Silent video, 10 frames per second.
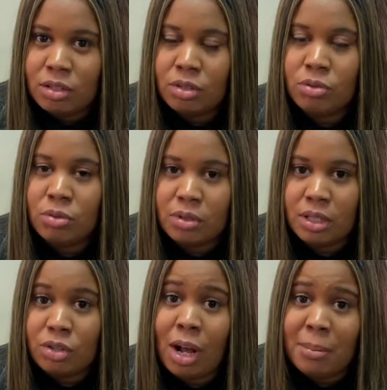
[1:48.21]

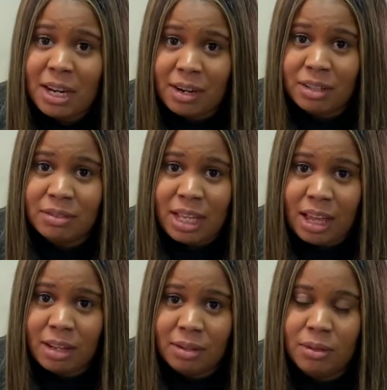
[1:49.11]
story, trauma narratives
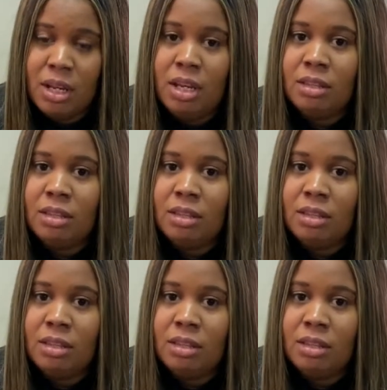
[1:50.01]
down,